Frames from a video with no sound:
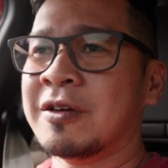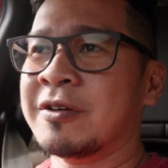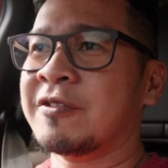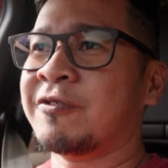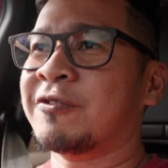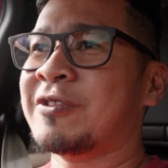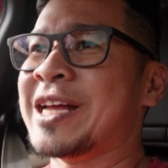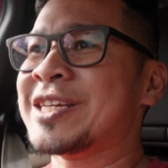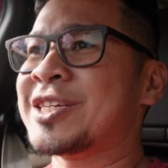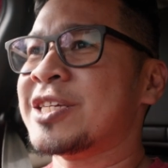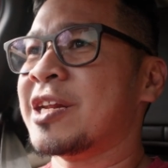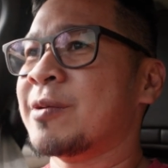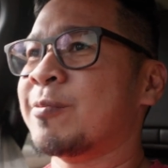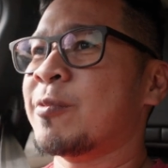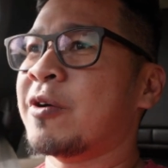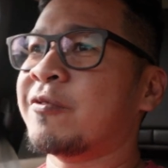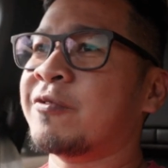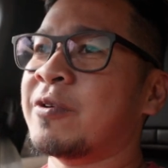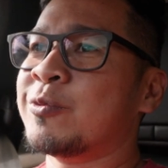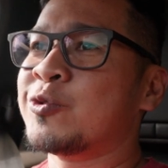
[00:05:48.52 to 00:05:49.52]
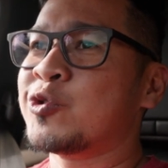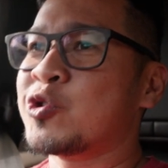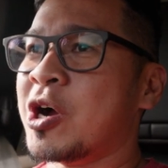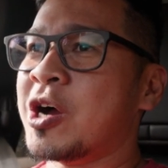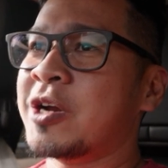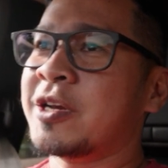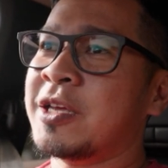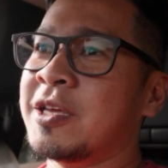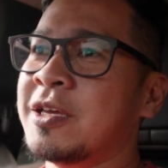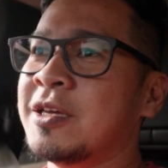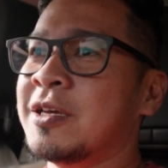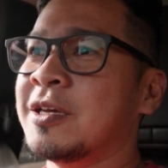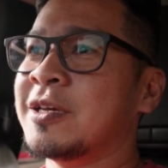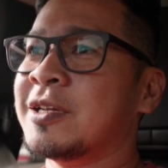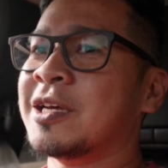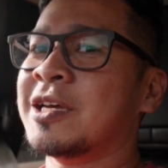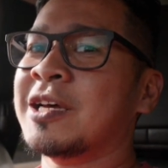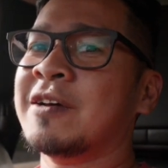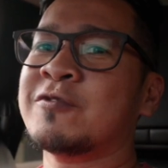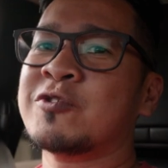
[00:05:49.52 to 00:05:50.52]
the flash that I bought from Johnny,
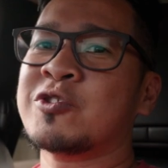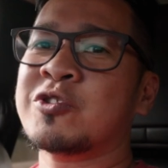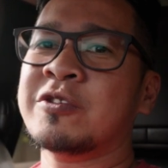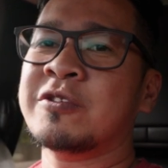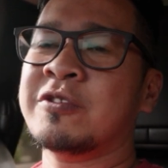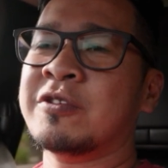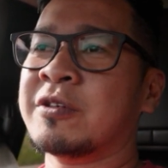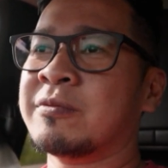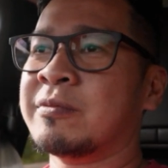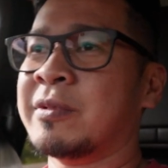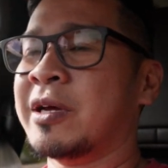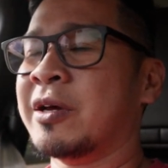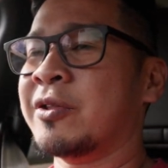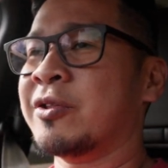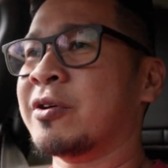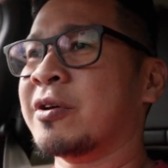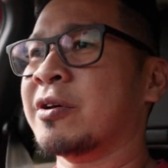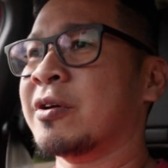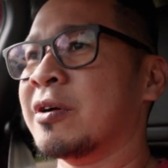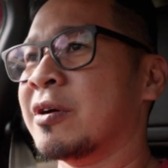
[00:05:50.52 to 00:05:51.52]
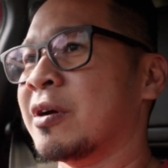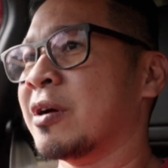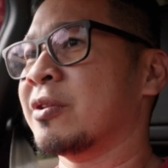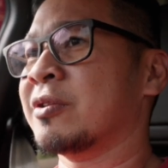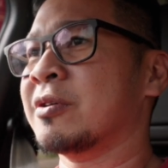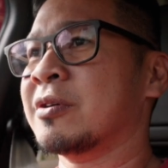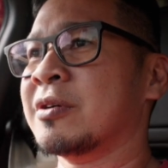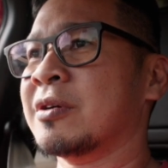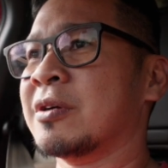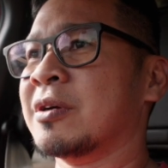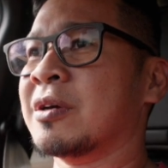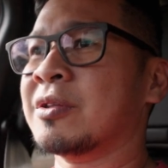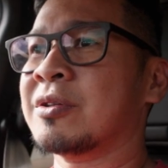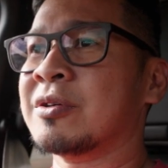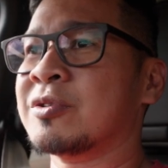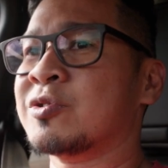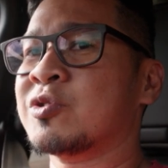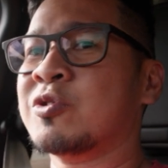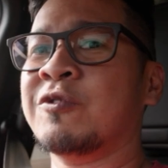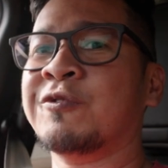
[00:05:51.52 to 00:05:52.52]
and I have 2 on my other
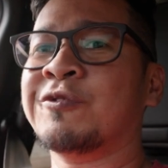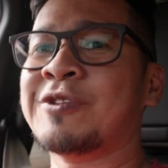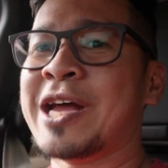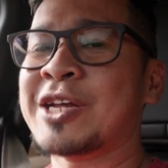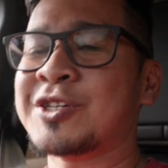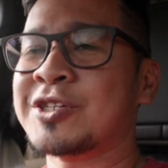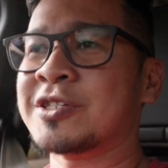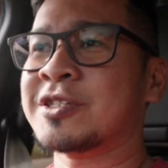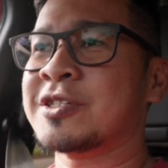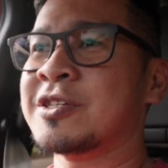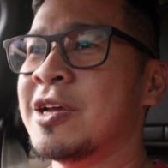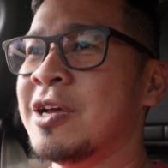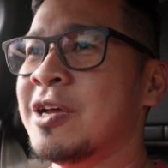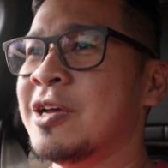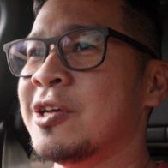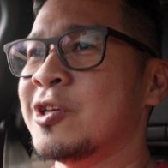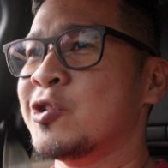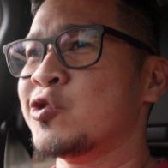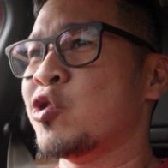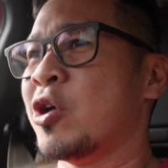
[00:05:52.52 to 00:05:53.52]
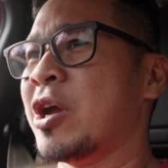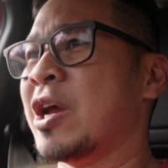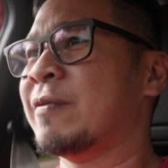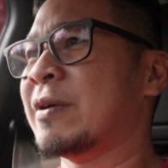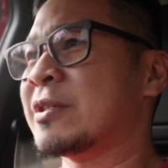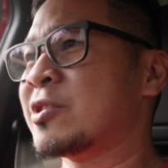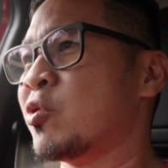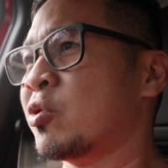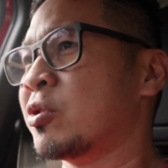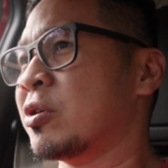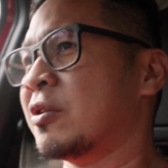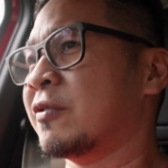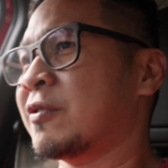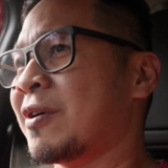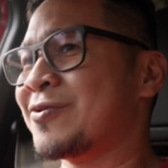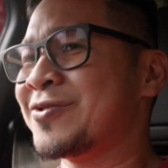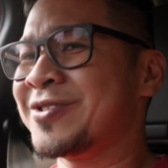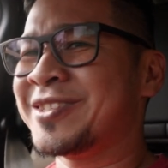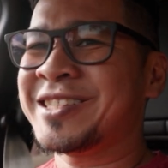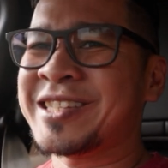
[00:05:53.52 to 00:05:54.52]
2 flashes. So I have a total of
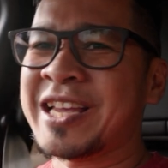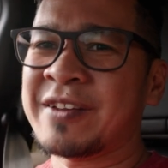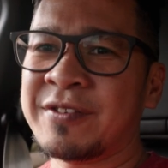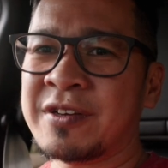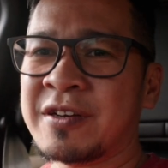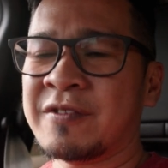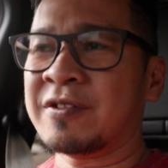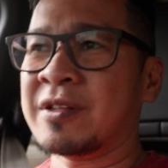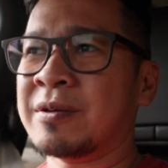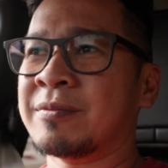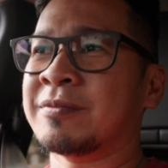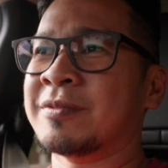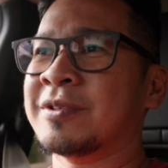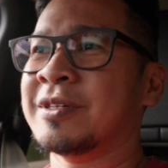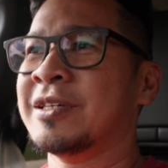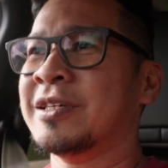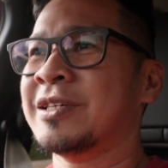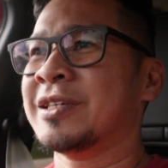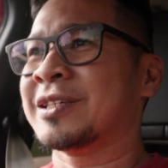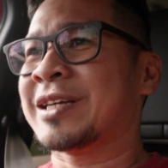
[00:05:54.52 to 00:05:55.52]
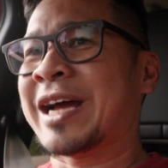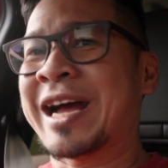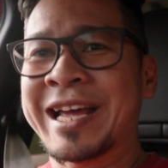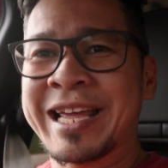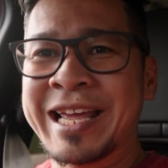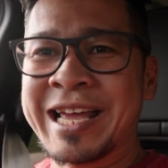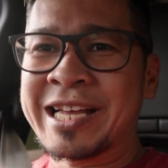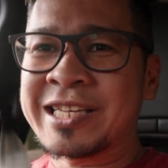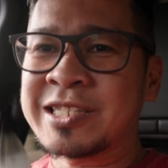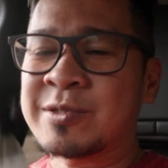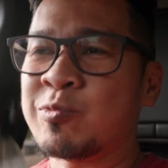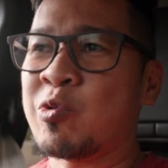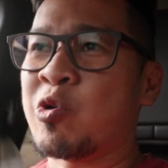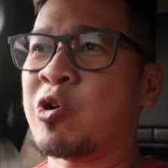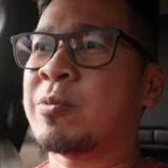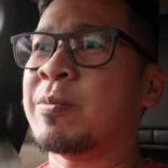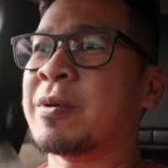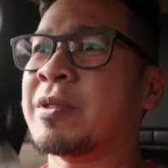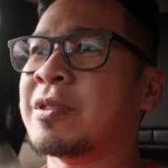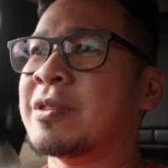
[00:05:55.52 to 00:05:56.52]
around 7 of them. Kai has
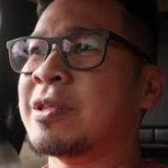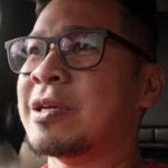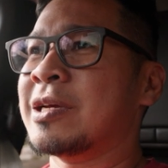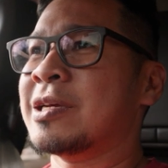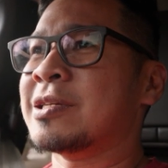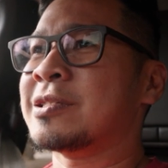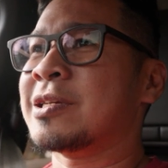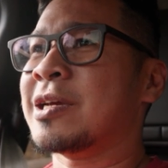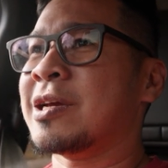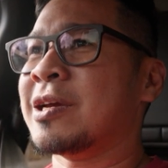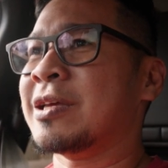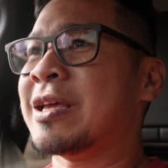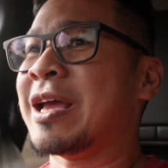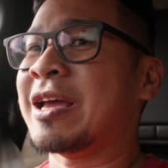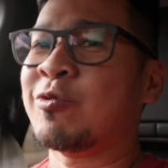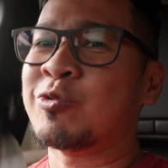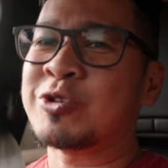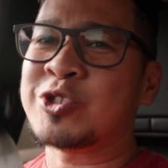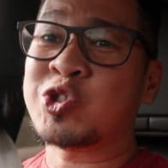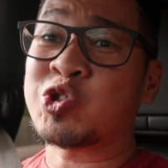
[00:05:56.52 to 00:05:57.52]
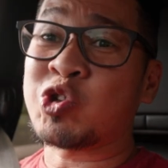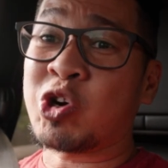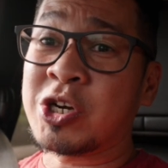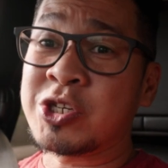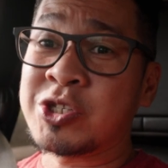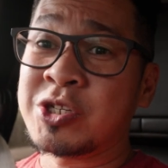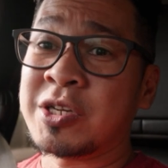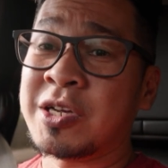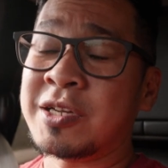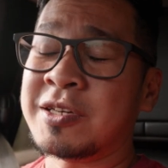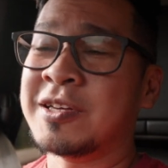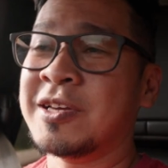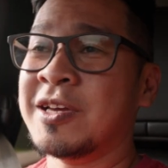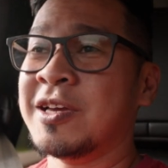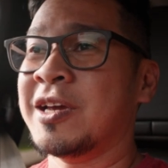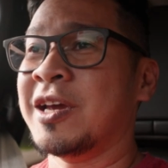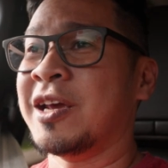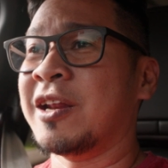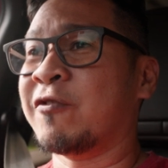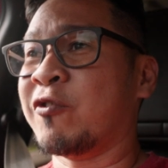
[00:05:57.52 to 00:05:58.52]
more, but the thing is, yeah, he was charging it
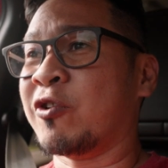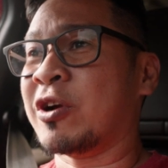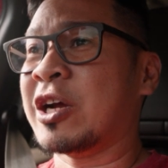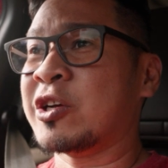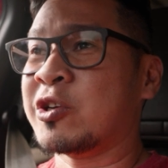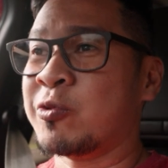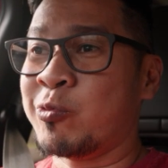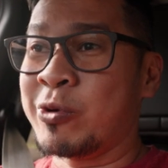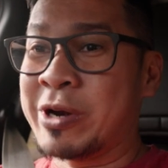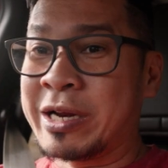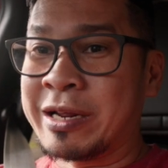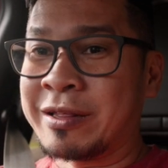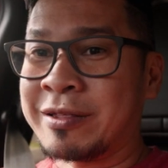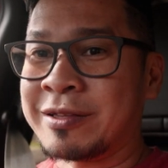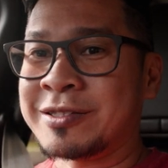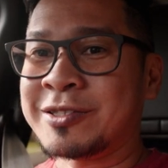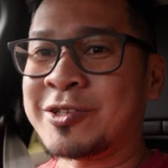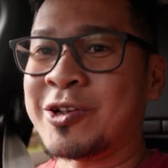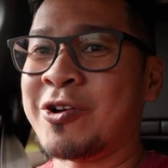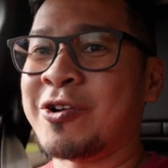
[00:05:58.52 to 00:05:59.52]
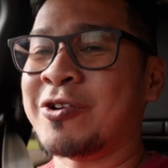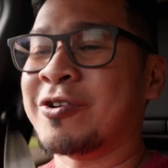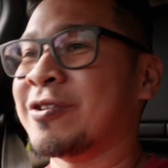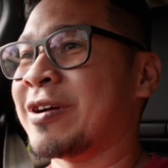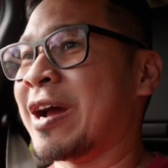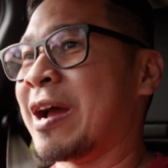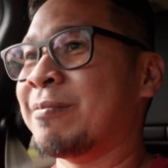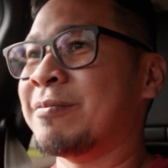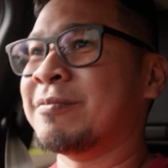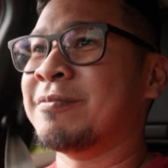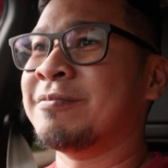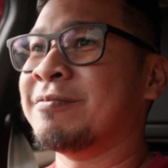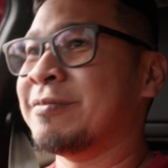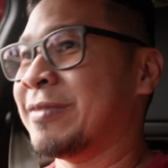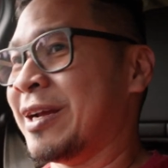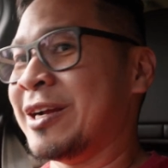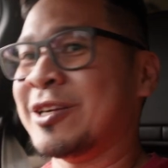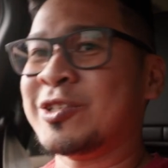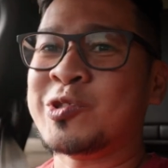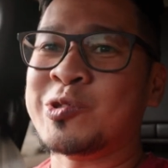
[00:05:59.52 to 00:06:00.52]
and he forgot to bring it. So I'm
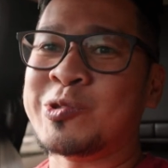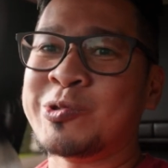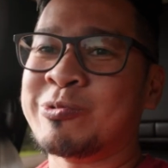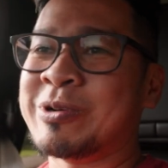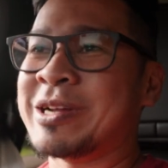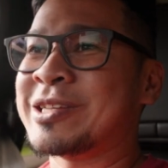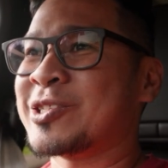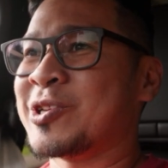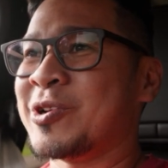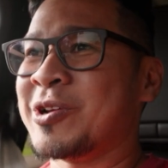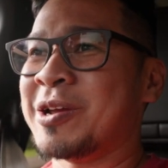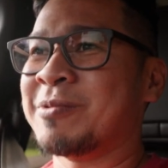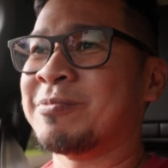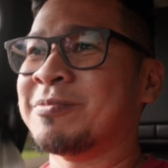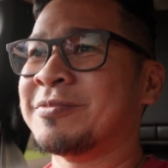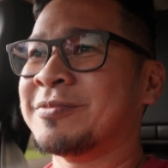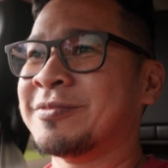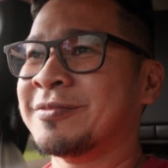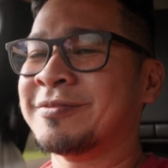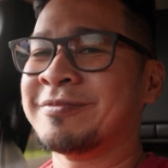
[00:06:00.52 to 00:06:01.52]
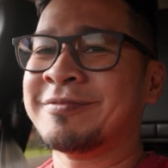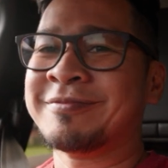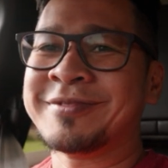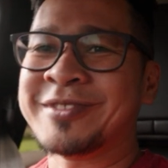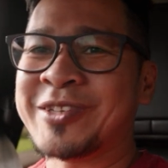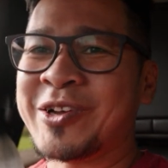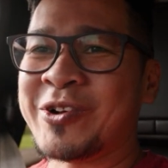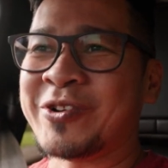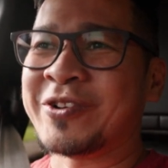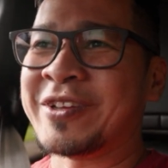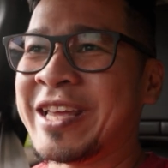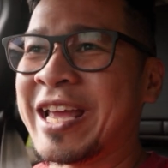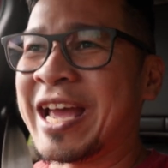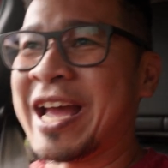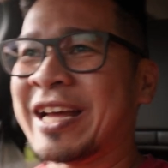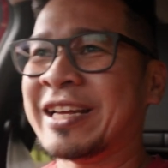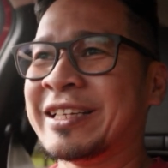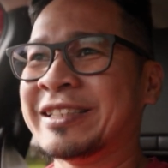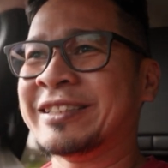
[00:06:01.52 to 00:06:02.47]
here to rescue him. Oh yeah.